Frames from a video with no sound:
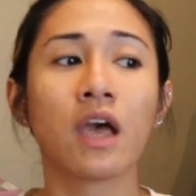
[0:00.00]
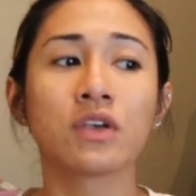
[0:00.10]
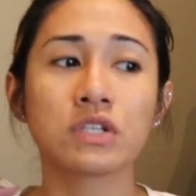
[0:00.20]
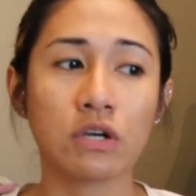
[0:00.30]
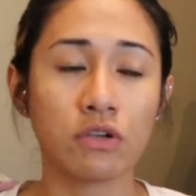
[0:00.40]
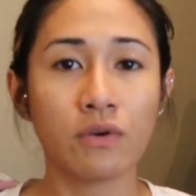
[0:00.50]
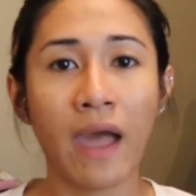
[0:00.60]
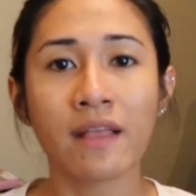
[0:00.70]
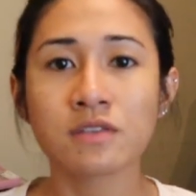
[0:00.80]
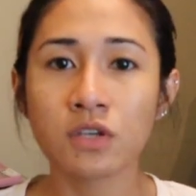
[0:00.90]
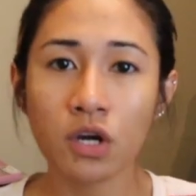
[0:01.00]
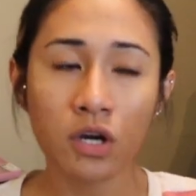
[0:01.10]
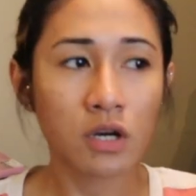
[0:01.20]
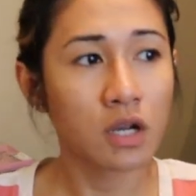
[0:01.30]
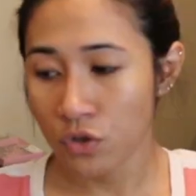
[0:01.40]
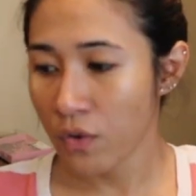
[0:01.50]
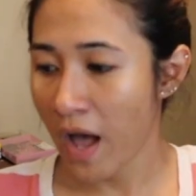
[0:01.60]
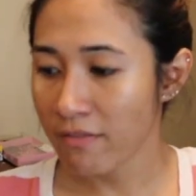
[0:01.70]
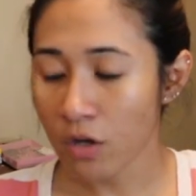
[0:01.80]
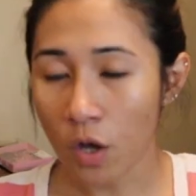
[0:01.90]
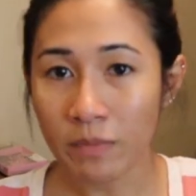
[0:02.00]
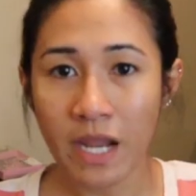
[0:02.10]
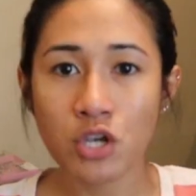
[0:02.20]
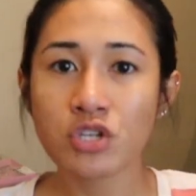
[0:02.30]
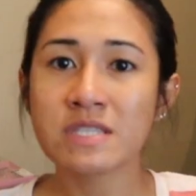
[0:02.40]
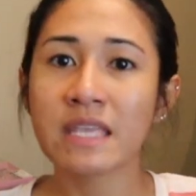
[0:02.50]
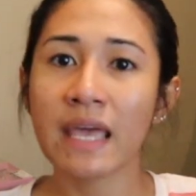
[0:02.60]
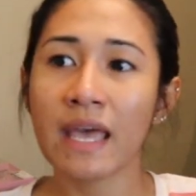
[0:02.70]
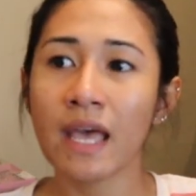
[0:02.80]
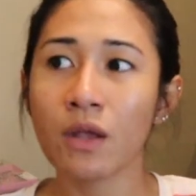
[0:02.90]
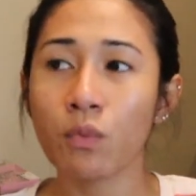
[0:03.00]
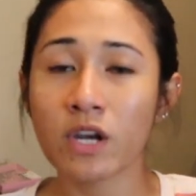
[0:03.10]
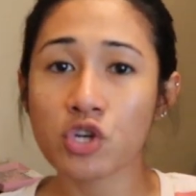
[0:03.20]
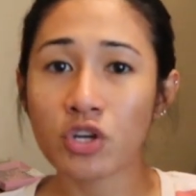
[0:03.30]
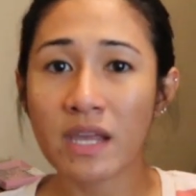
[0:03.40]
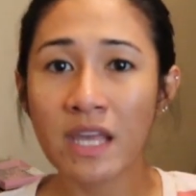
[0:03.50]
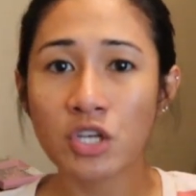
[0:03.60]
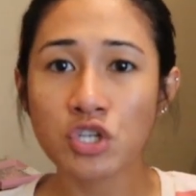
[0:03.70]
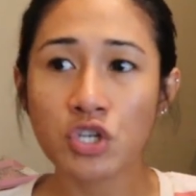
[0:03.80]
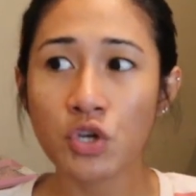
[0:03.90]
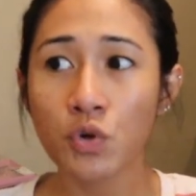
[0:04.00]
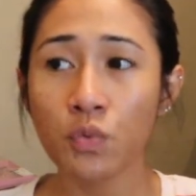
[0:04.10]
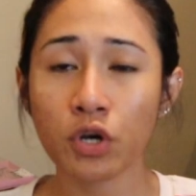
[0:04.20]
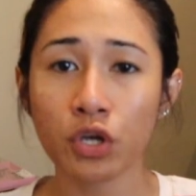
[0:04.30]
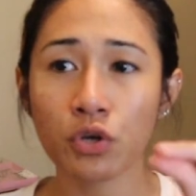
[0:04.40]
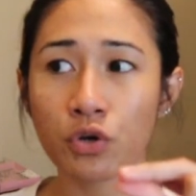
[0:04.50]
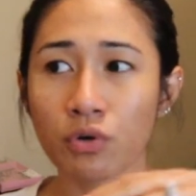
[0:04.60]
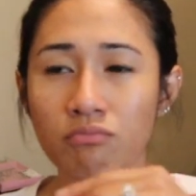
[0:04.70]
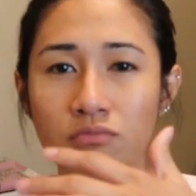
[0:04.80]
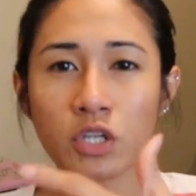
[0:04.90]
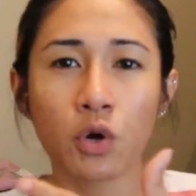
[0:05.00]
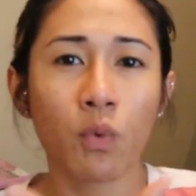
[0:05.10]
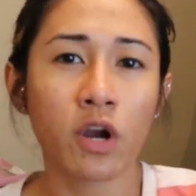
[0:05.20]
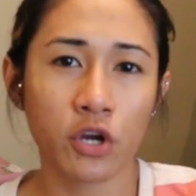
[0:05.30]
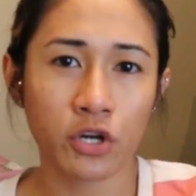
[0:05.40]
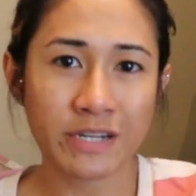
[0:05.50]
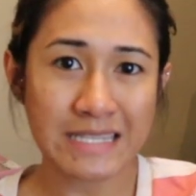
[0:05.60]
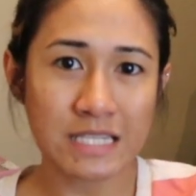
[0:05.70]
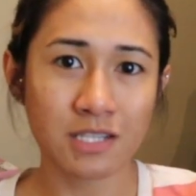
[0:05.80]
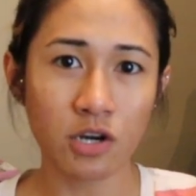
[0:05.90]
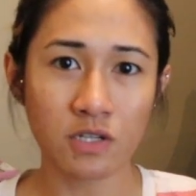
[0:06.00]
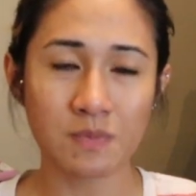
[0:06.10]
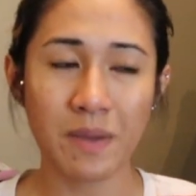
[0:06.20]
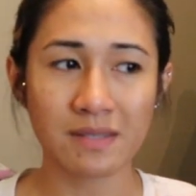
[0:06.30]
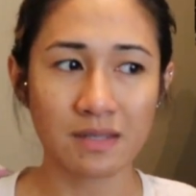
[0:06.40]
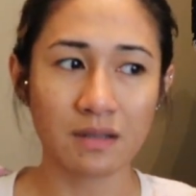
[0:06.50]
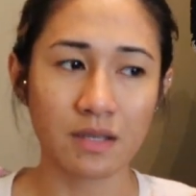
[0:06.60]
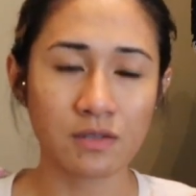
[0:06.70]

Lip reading: So you answer, do you have a combination skin? What is your issue? What are your, what are your concerns basically?